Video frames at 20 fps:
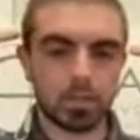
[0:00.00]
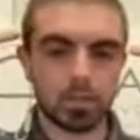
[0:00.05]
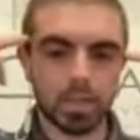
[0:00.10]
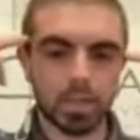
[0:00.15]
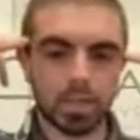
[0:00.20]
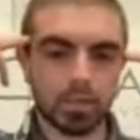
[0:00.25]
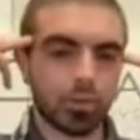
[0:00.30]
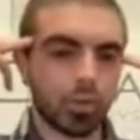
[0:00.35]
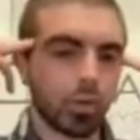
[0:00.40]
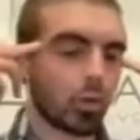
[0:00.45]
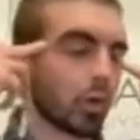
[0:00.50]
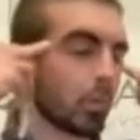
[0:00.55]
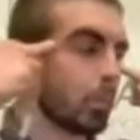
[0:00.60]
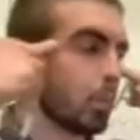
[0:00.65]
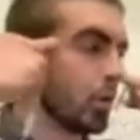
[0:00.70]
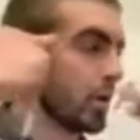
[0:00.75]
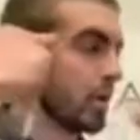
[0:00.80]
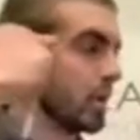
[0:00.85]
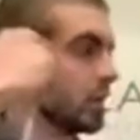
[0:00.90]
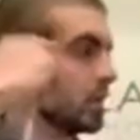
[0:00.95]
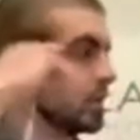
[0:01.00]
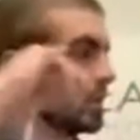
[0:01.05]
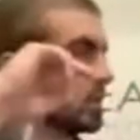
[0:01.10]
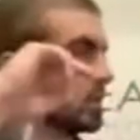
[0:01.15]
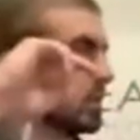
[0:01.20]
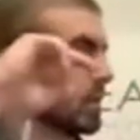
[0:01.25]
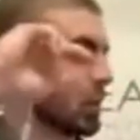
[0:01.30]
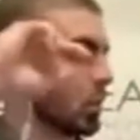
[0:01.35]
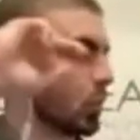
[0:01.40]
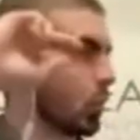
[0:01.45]
Like if you were to put
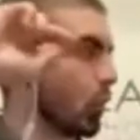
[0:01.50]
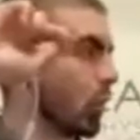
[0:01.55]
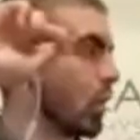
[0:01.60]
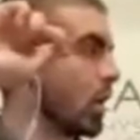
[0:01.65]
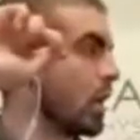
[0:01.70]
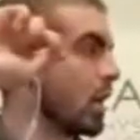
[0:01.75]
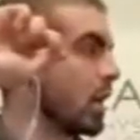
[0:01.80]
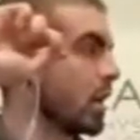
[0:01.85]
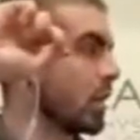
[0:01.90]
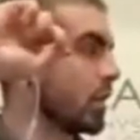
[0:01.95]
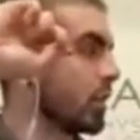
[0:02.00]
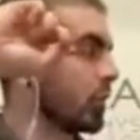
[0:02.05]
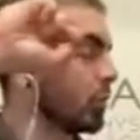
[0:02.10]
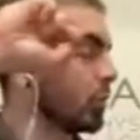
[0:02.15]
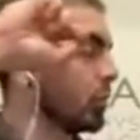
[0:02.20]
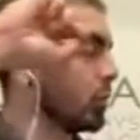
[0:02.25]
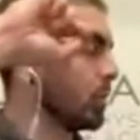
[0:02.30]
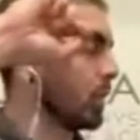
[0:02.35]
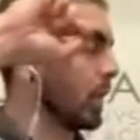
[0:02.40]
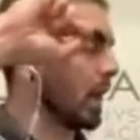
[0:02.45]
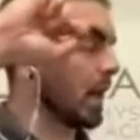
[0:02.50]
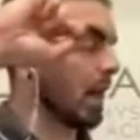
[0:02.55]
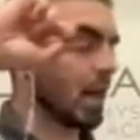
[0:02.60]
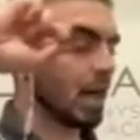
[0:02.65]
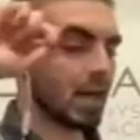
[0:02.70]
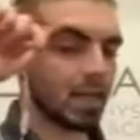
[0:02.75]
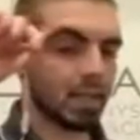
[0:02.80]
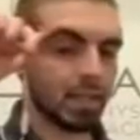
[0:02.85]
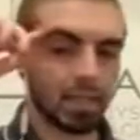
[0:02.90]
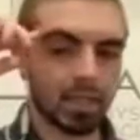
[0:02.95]
like a rod through
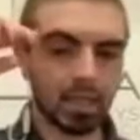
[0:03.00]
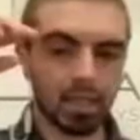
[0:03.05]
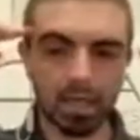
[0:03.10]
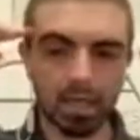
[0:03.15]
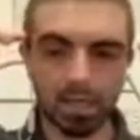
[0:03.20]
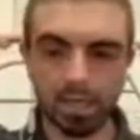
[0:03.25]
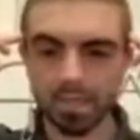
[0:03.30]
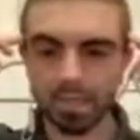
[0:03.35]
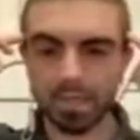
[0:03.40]
behind the eyes,